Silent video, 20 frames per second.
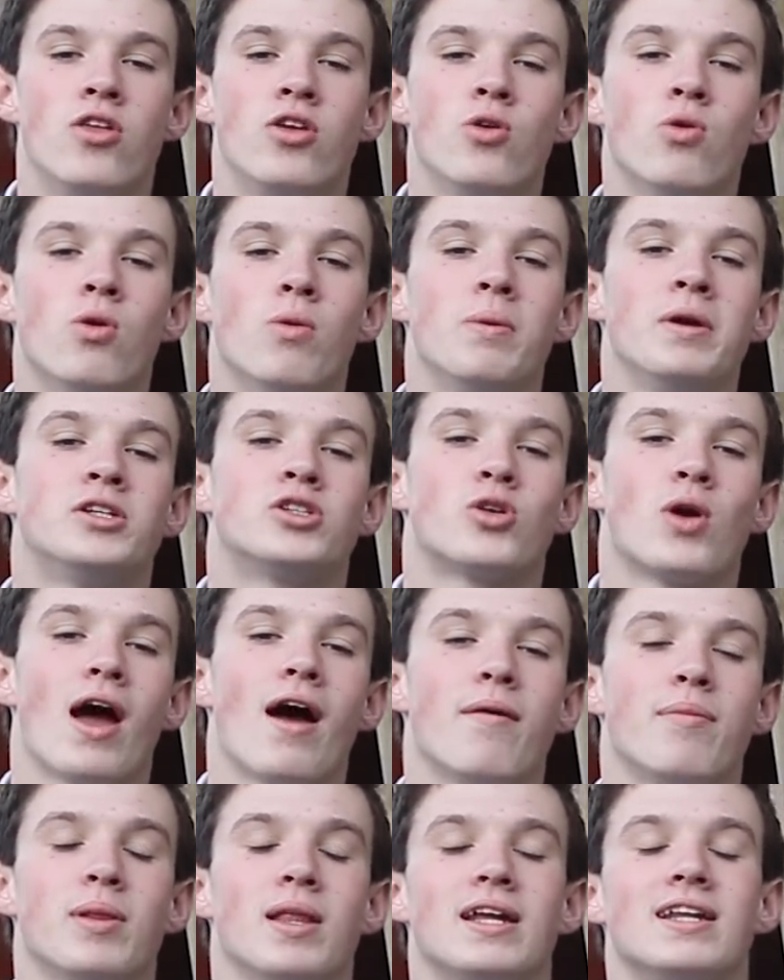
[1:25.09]
You will be
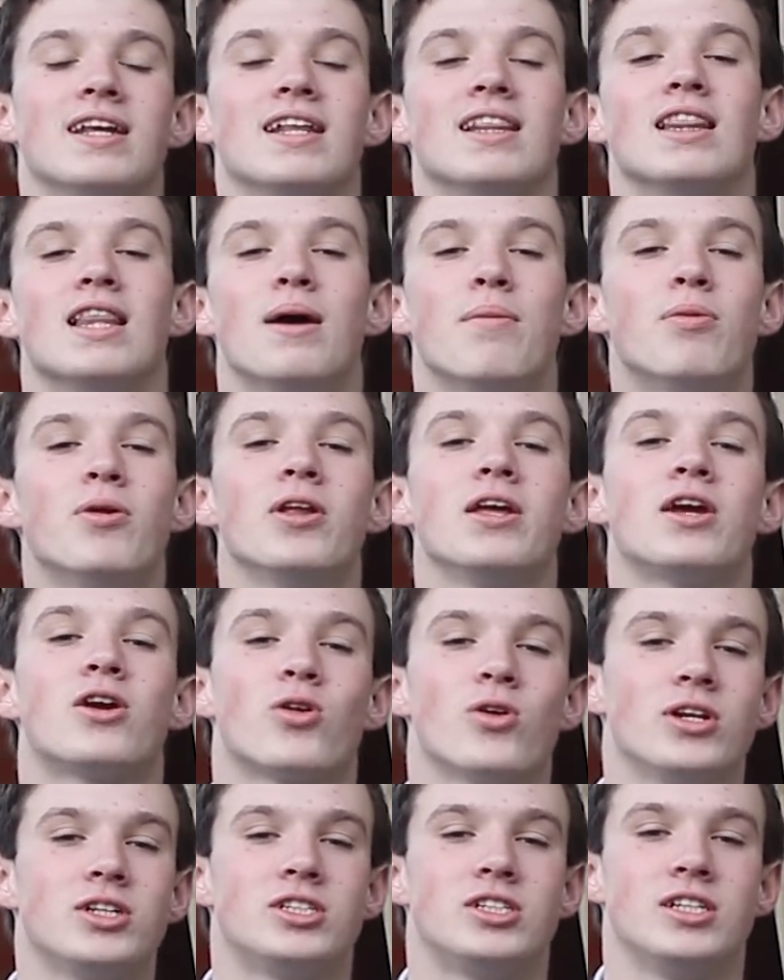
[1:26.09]
traveling to Liberty
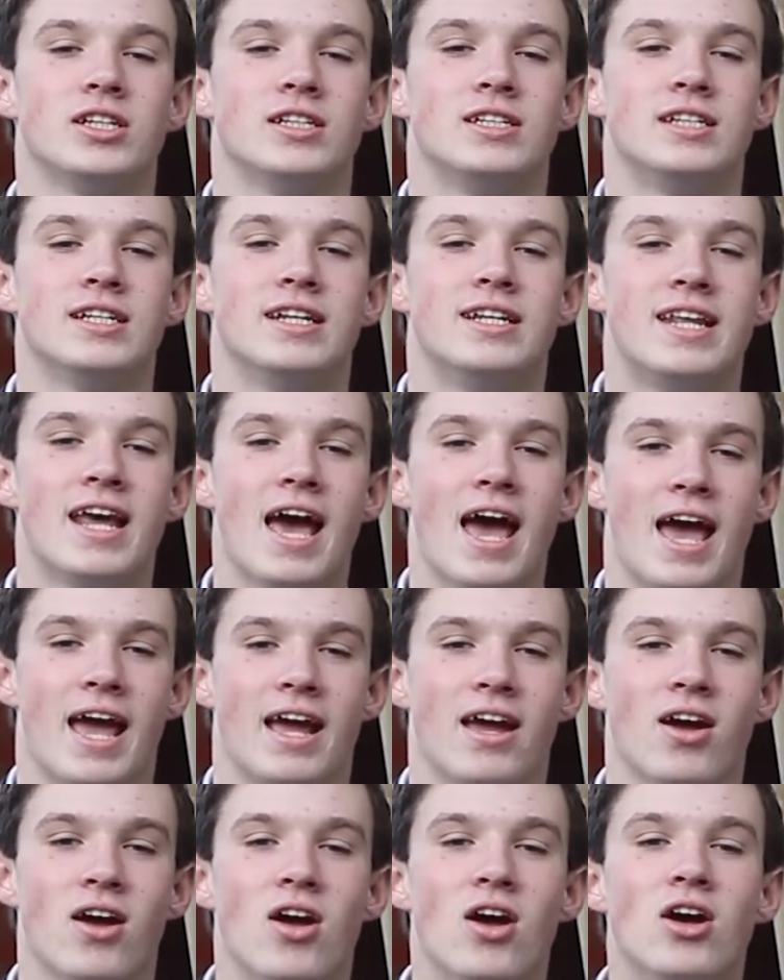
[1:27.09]
Christian
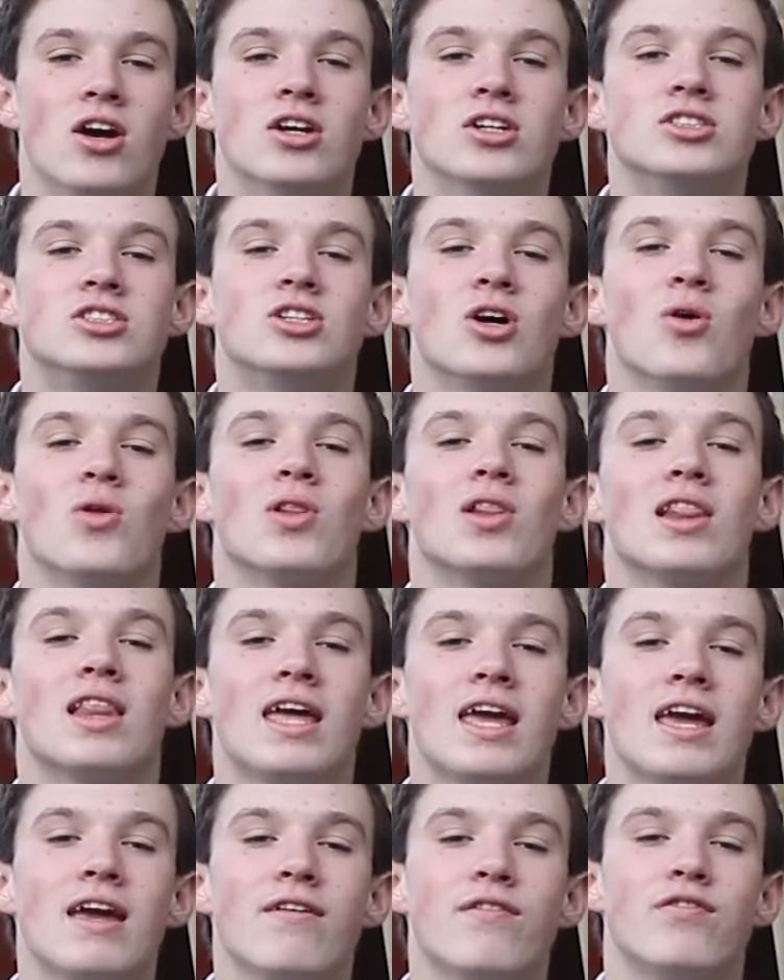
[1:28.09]
today, so
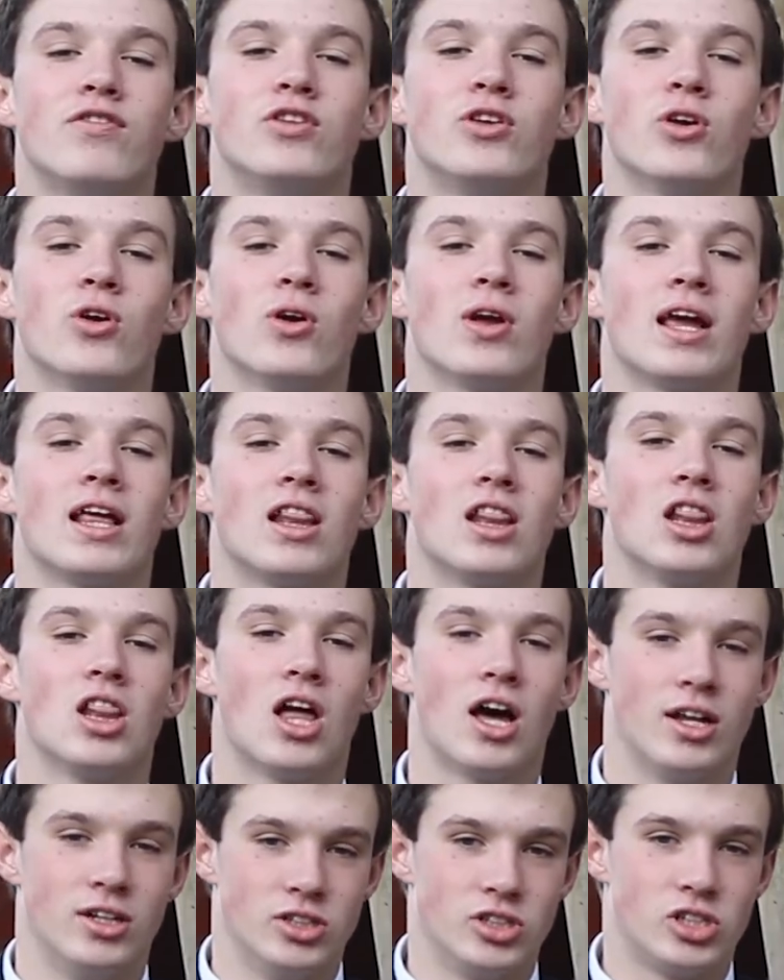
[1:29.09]
leave during
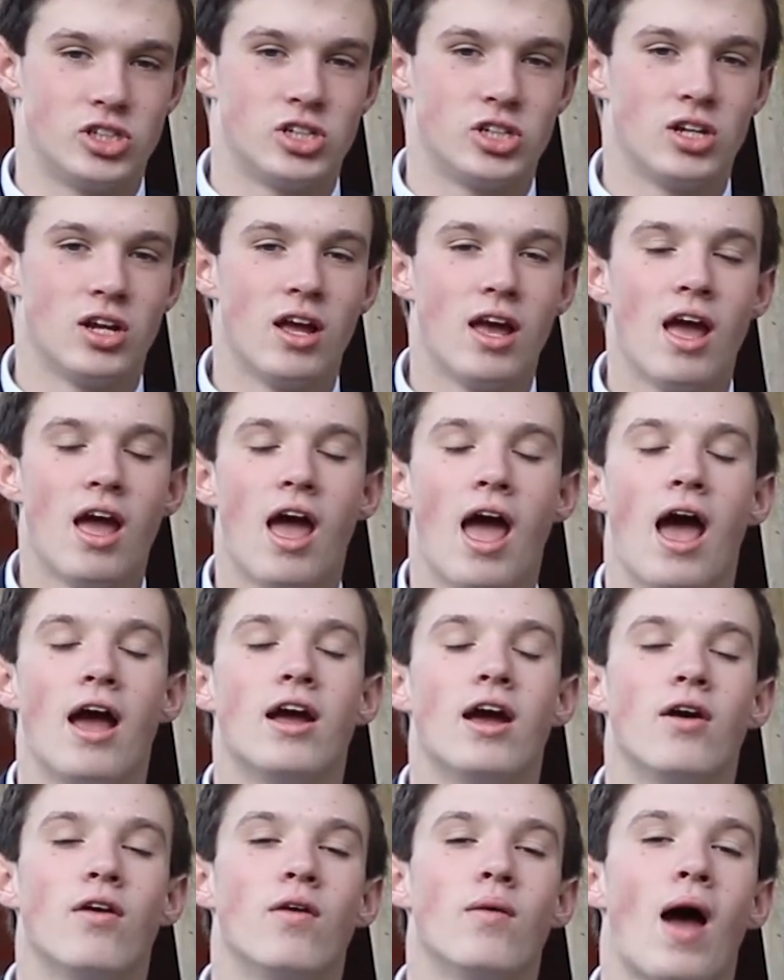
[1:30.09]
lunch.
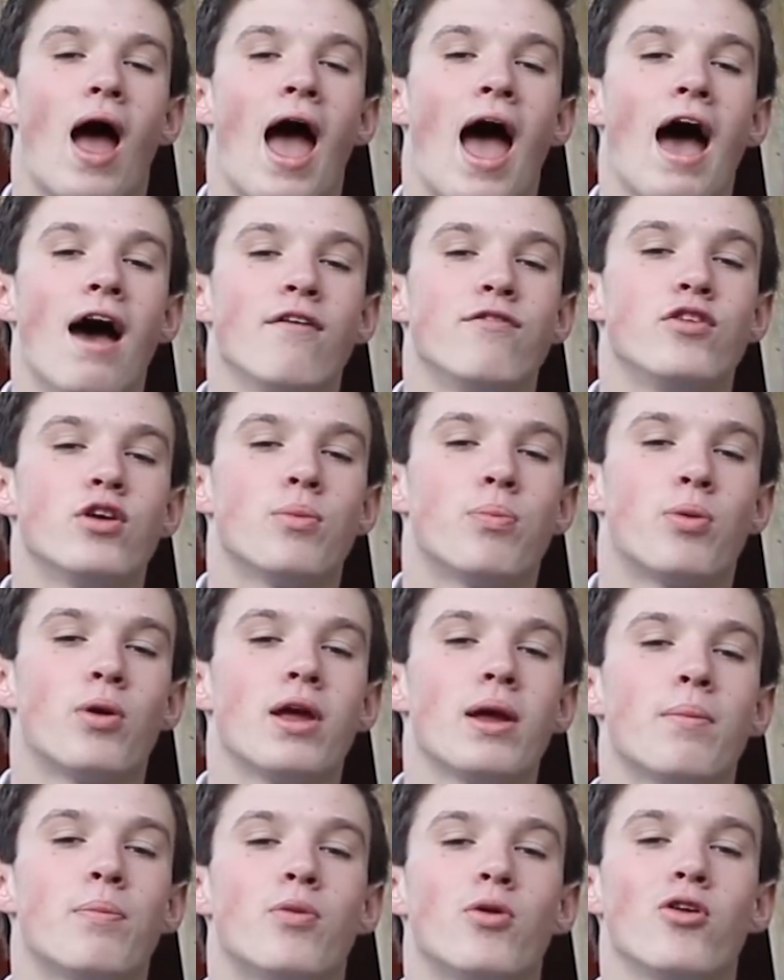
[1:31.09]
Have your
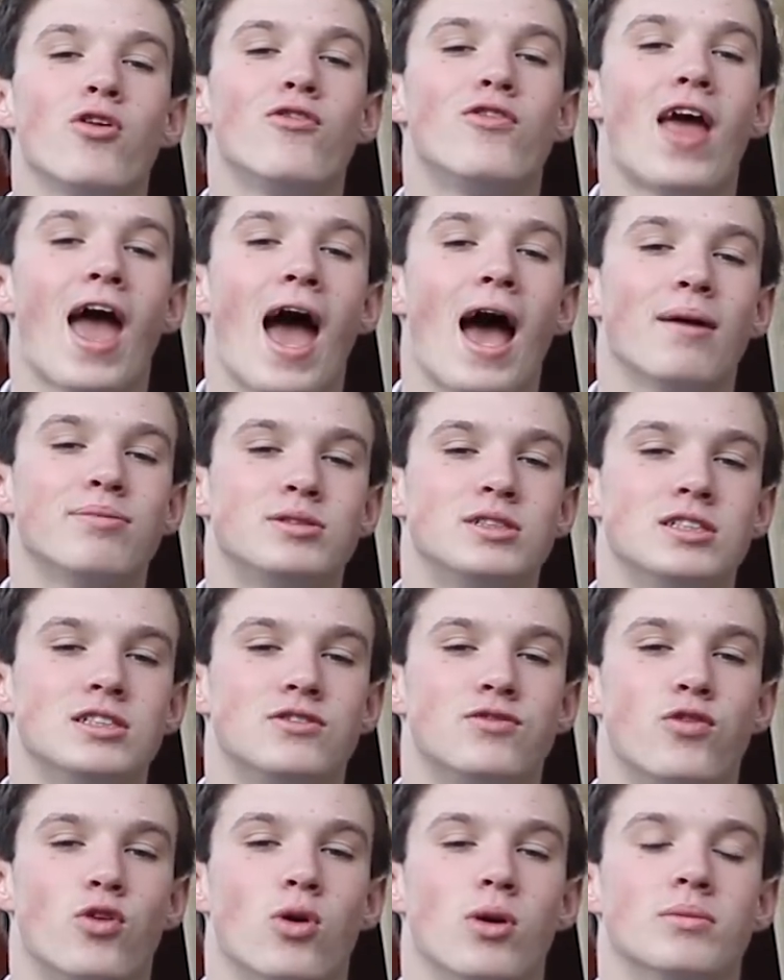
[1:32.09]
pre-approved
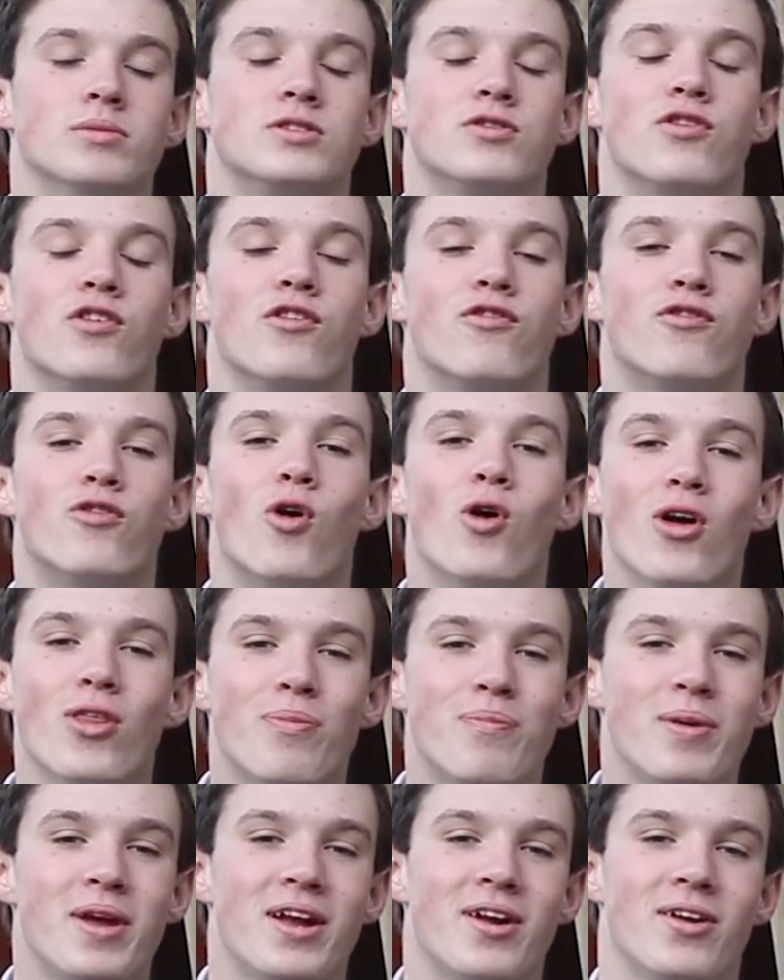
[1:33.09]
absence forms
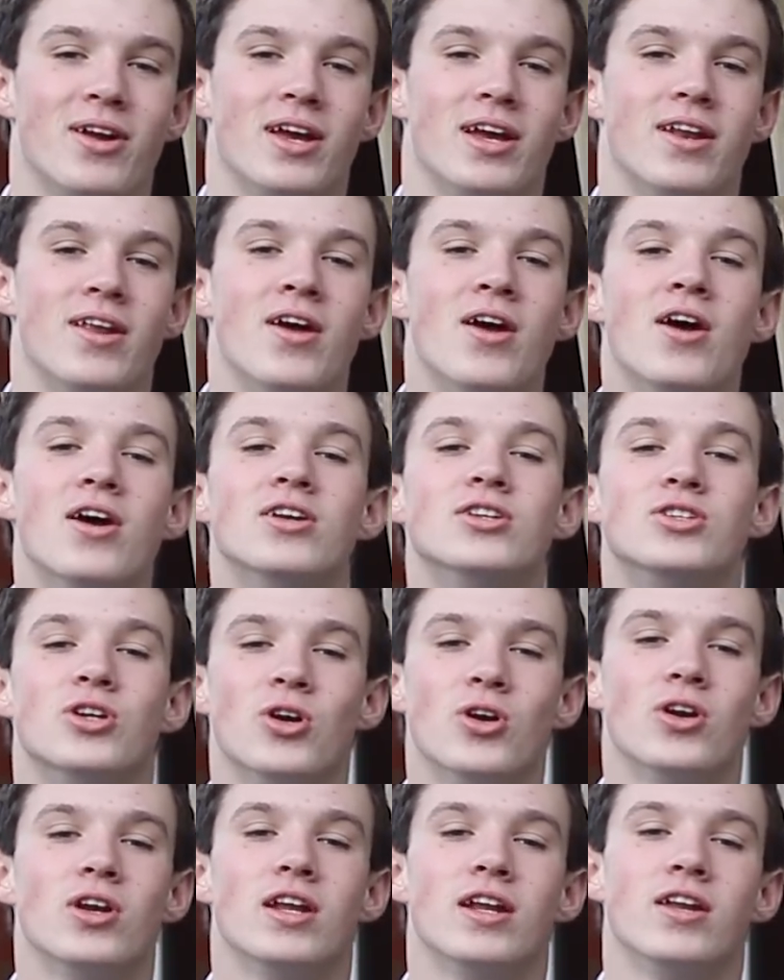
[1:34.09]
fourth period
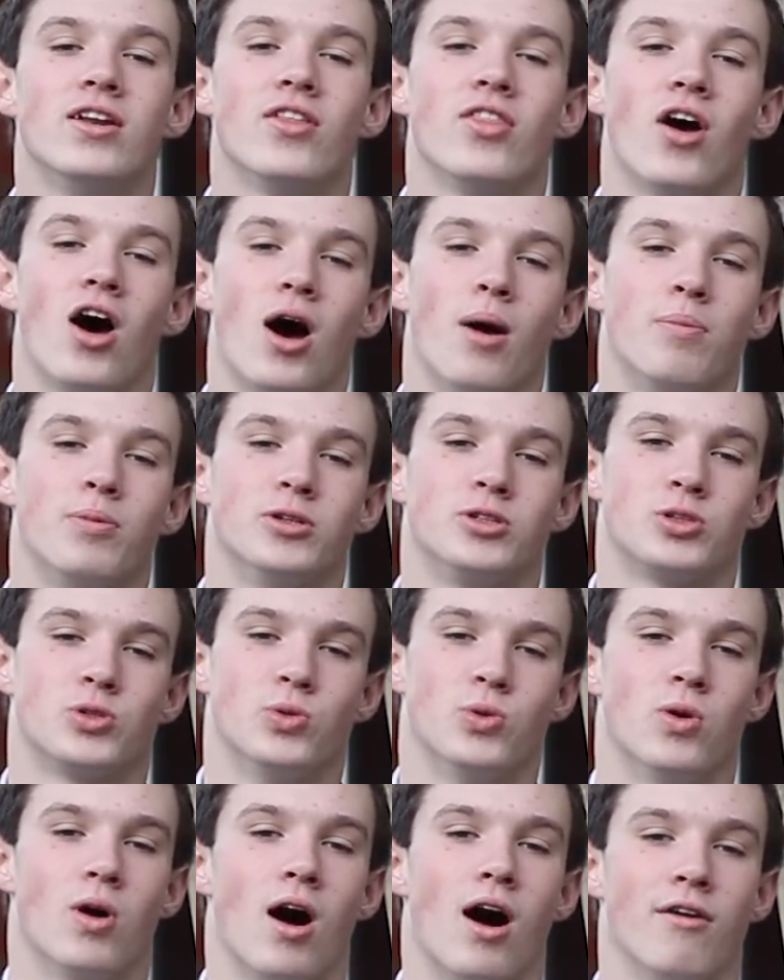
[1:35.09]
turned into the upper school